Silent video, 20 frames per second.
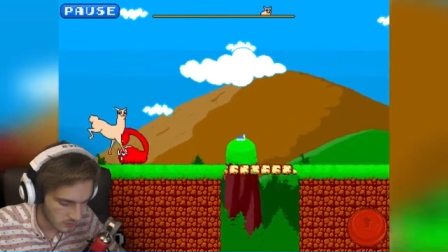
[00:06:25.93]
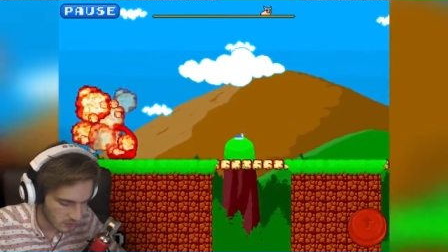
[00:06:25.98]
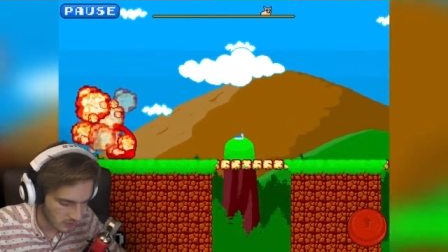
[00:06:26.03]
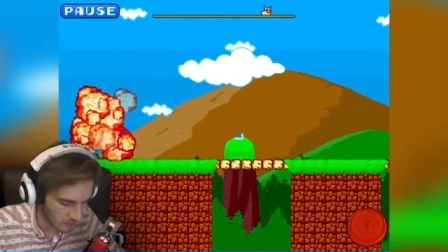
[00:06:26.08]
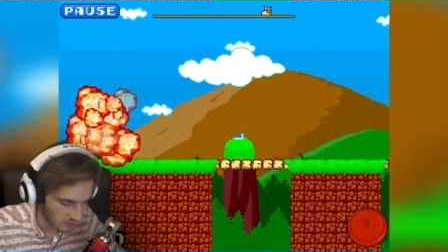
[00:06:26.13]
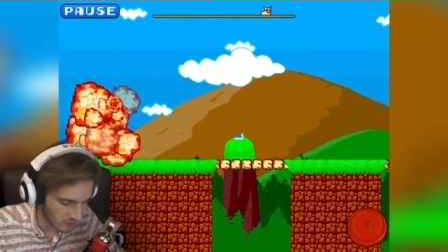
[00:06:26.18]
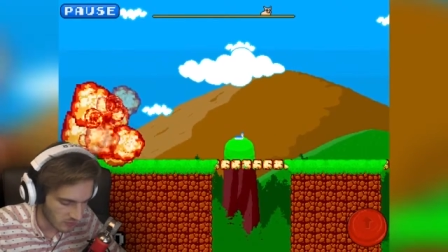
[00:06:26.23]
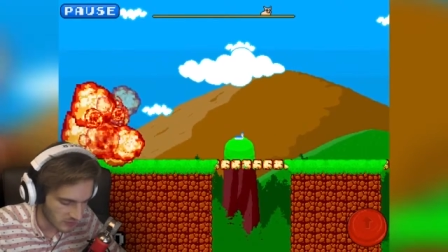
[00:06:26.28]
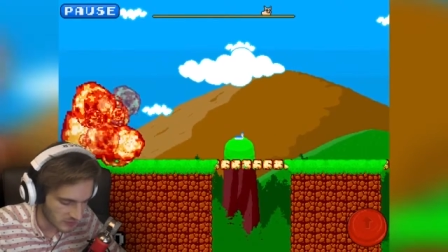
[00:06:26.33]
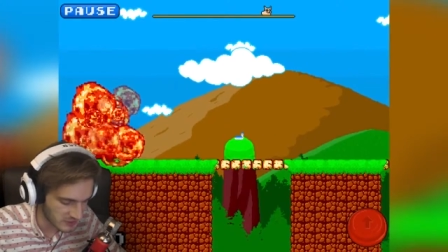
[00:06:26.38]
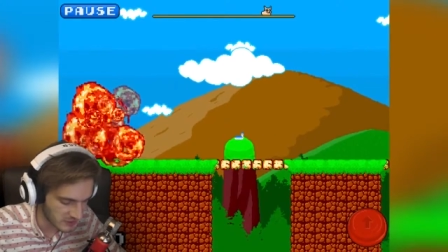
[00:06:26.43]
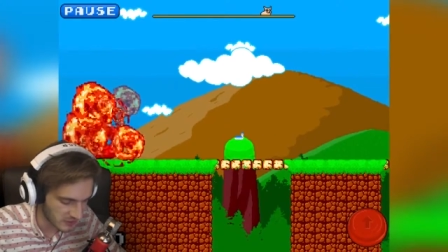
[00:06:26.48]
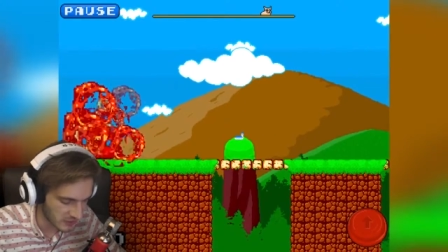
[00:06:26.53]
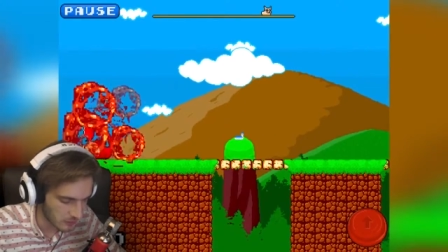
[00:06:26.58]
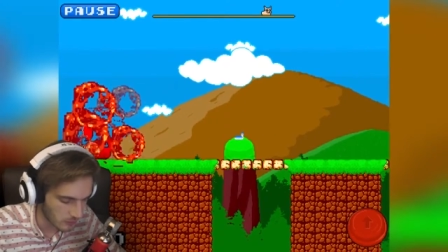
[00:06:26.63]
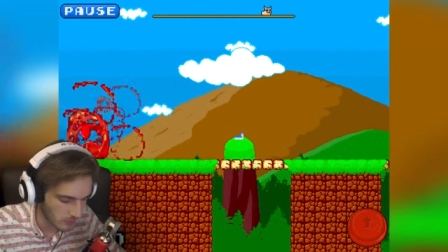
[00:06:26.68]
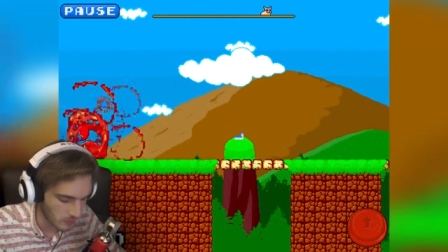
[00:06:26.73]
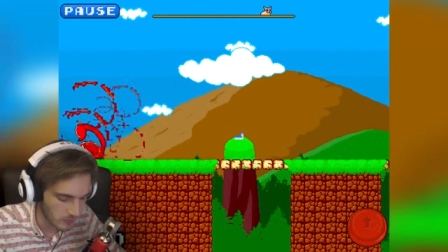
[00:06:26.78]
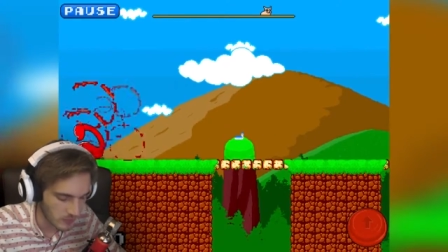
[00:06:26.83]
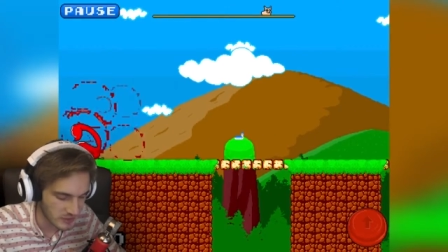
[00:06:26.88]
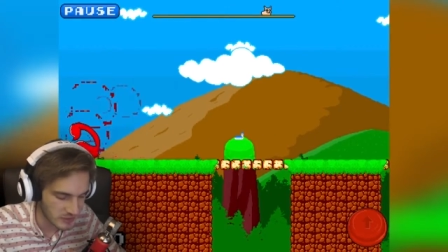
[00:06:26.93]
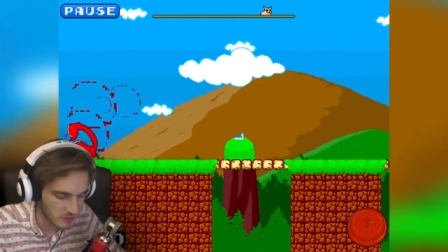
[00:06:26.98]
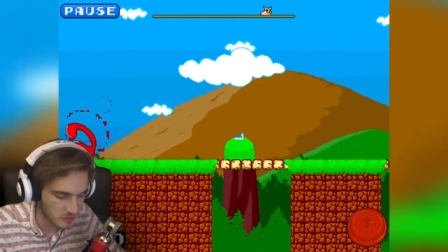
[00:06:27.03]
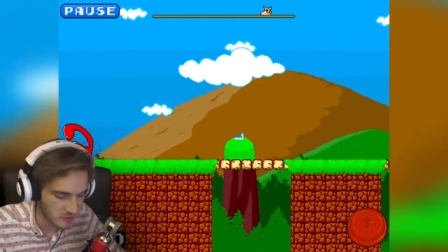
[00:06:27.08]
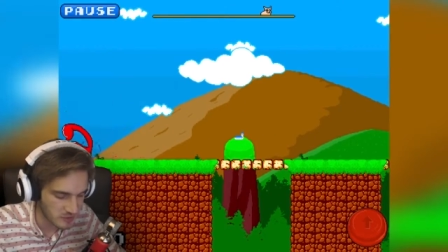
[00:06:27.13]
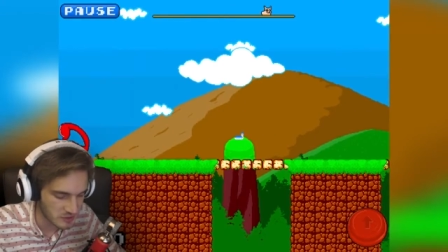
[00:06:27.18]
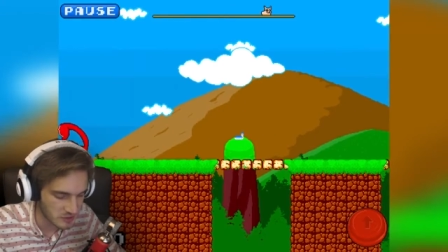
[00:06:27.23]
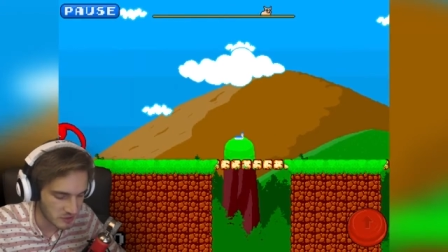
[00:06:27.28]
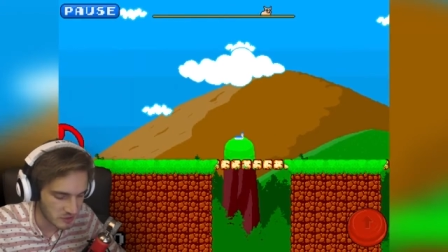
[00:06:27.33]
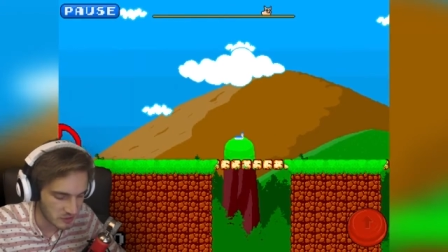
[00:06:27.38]
Oh, fuck's sake. What am I
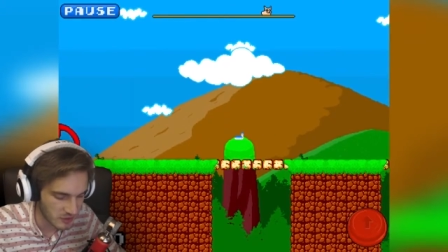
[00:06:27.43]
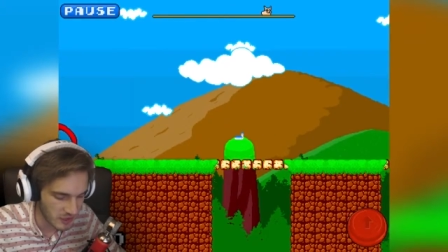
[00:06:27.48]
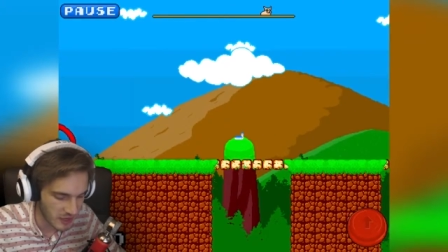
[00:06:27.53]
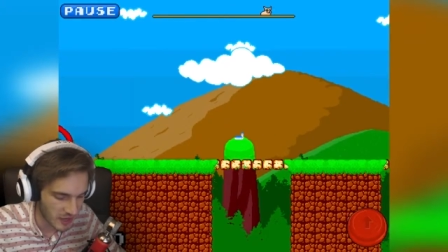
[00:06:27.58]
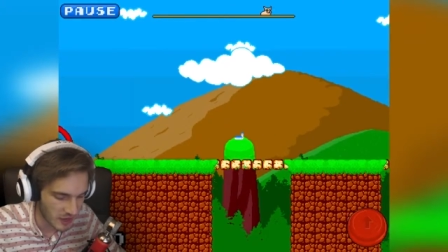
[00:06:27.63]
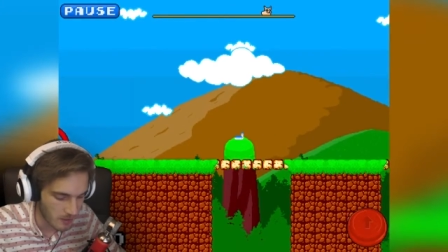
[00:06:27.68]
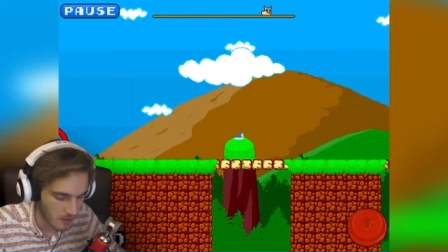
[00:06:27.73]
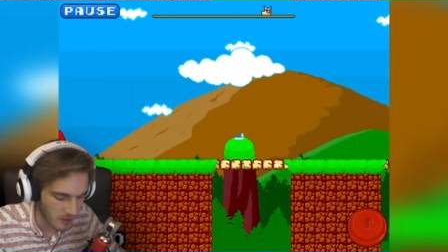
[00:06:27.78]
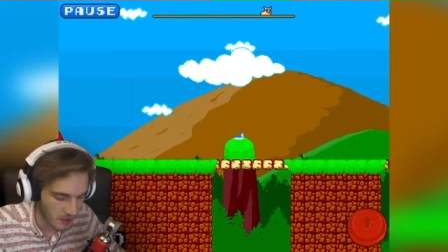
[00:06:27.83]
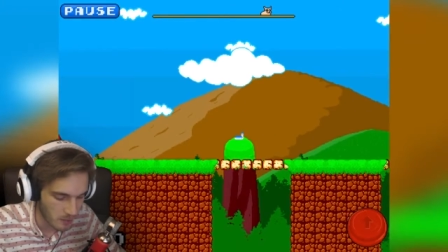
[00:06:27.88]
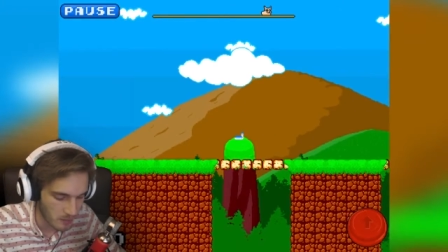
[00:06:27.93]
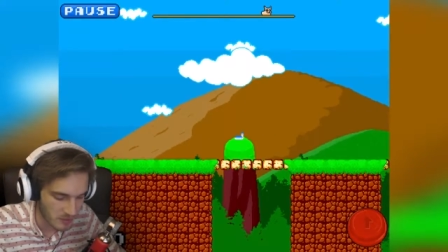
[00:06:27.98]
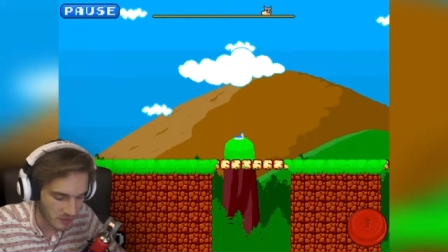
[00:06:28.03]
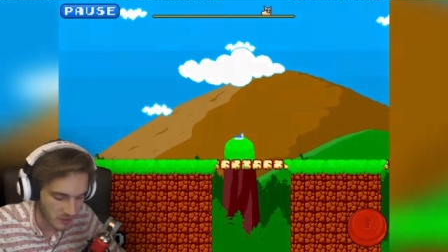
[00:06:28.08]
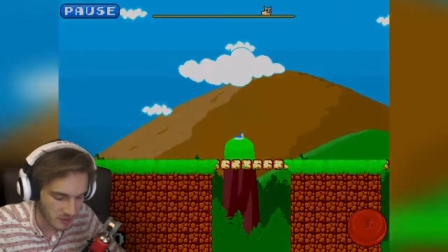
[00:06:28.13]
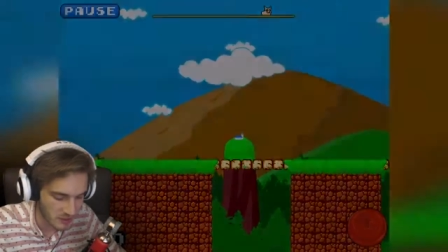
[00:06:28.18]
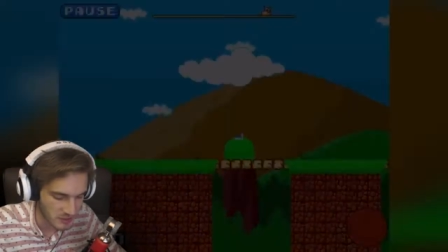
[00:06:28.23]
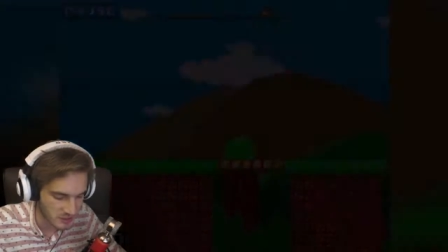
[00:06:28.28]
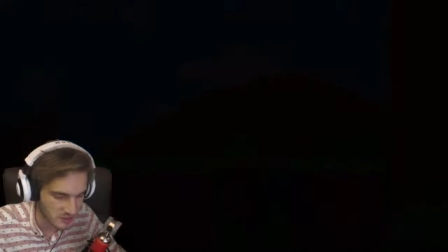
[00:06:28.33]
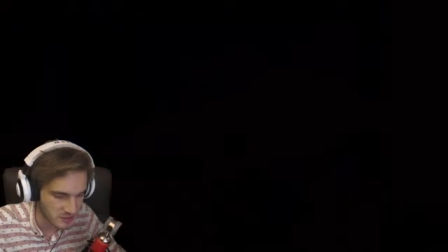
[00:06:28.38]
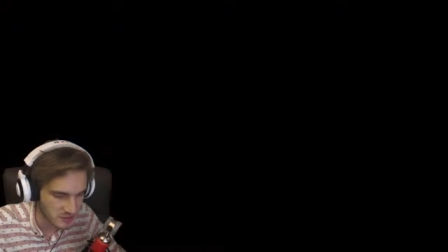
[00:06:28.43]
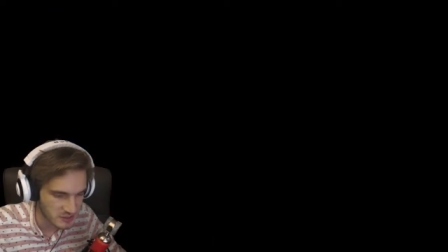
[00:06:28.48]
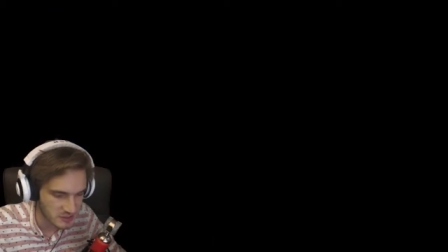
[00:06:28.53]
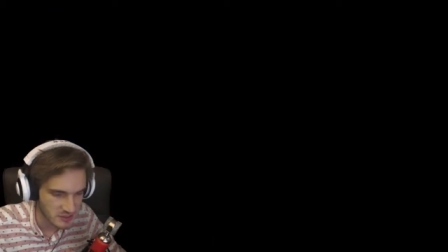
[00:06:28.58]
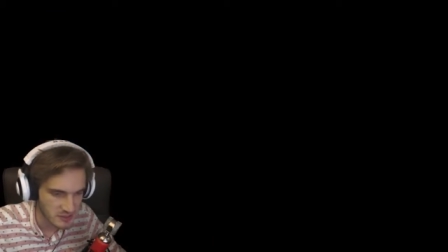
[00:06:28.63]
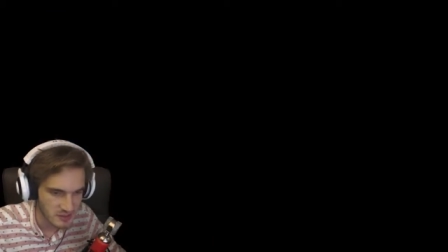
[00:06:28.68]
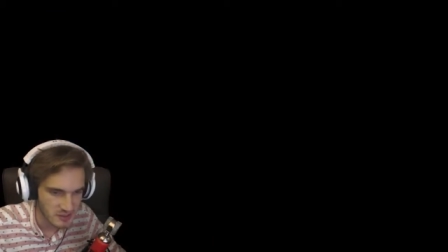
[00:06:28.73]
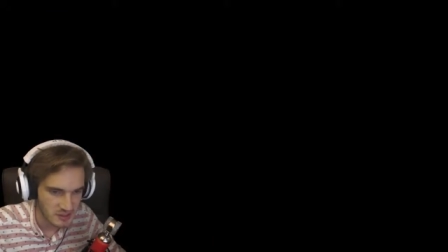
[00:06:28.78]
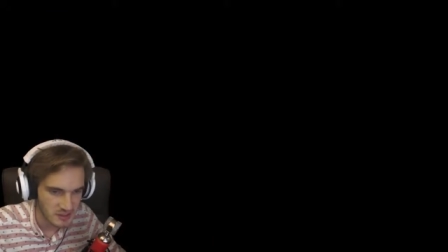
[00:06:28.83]
supposed to do there? I'm out of burgers.